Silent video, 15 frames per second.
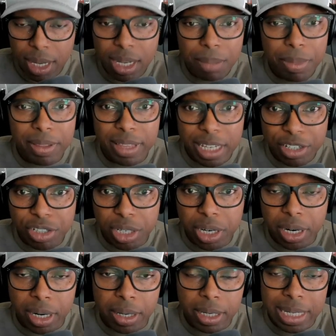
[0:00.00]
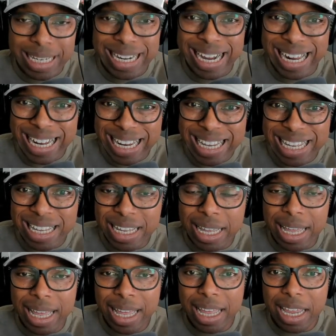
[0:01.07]
But this year, getting
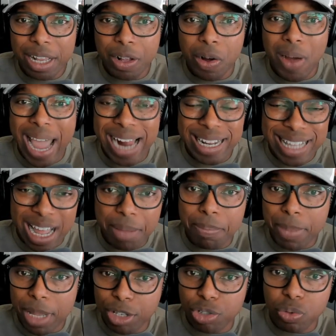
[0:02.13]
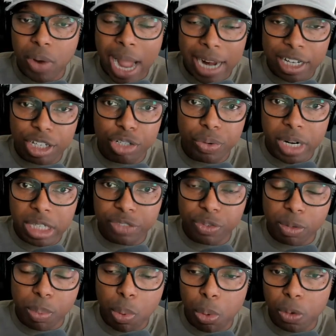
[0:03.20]
Adonai Mitchell out of the
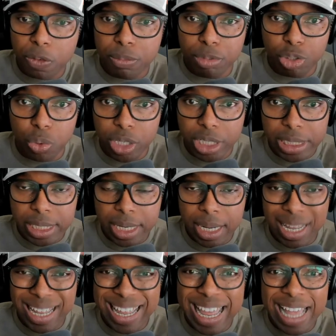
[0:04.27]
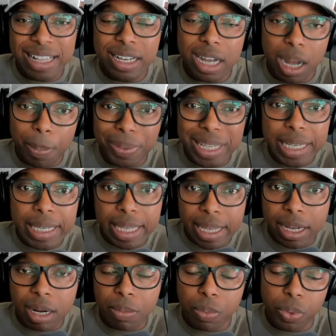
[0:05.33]
transfer portal from Georgia and coupling
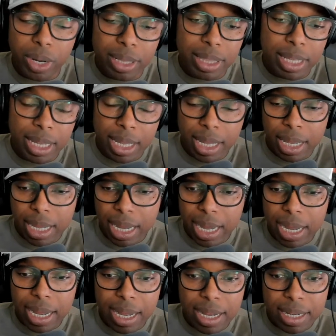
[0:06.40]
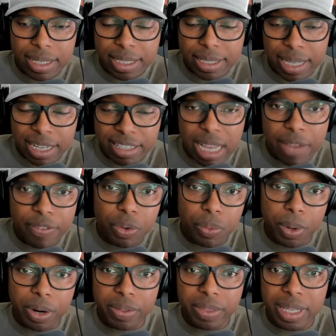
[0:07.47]
him with Xavier
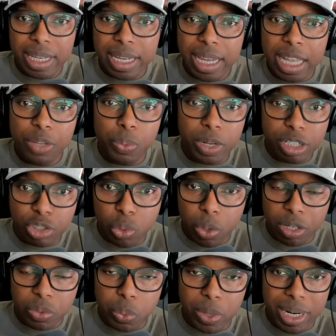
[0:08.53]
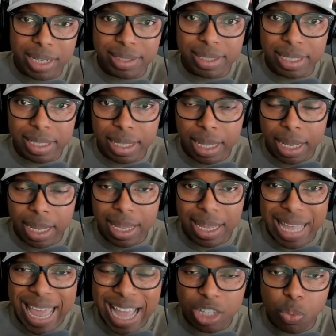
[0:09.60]
Worthy and with Jordan Whittington
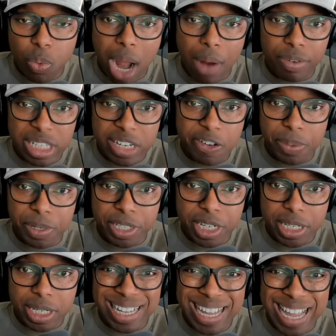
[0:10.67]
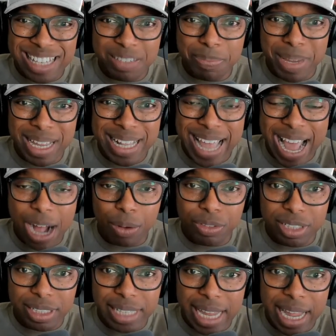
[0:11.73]
at the wide receiver position has been
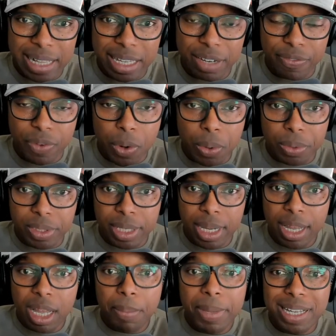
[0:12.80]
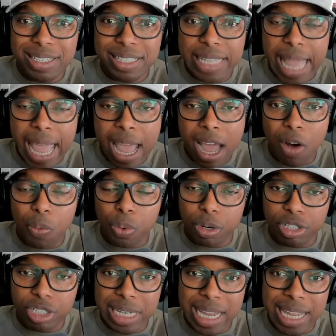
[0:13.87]
outstanding, folks, because now
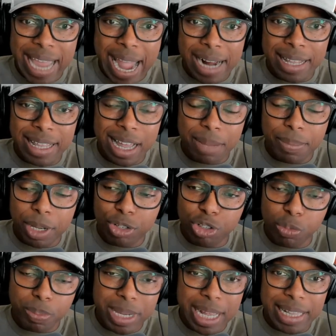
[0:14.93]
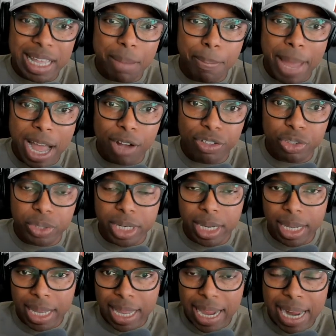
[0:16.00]
we're seeing Adonai Mitchell be at that boundary,
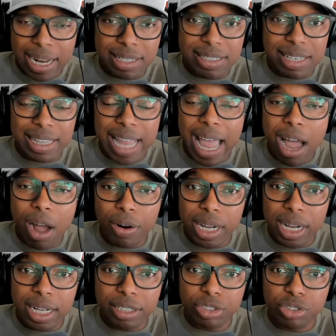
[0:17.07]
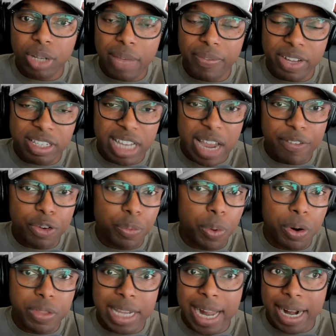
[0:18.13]
and it's allowed us to have Xavier
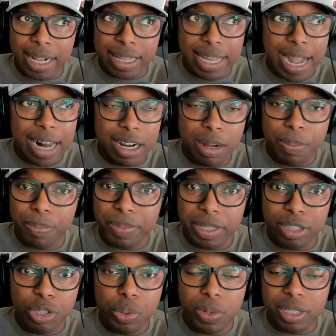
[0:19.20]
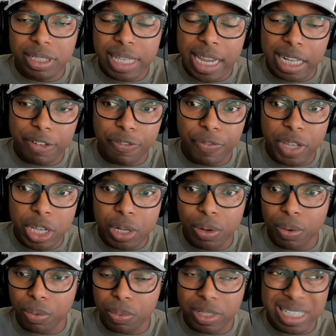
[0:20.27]
Worthy kind of line up and do his thing in the
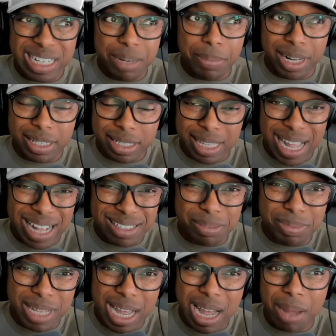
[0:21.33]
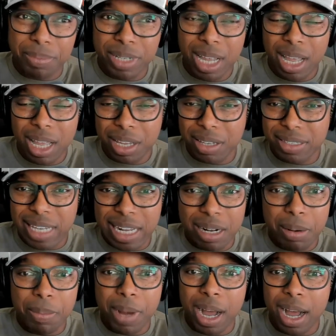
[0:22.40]
field. We've seen him in the slot sometimes. You've seen
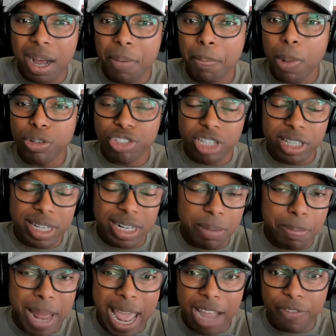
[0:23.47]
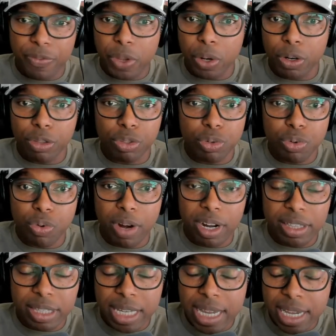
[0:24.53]
him motion into the backfield and do
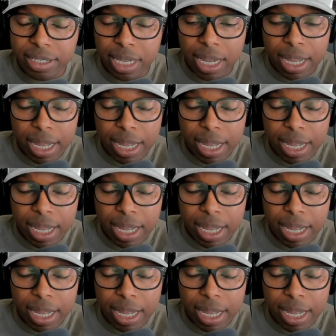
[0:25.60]
great things.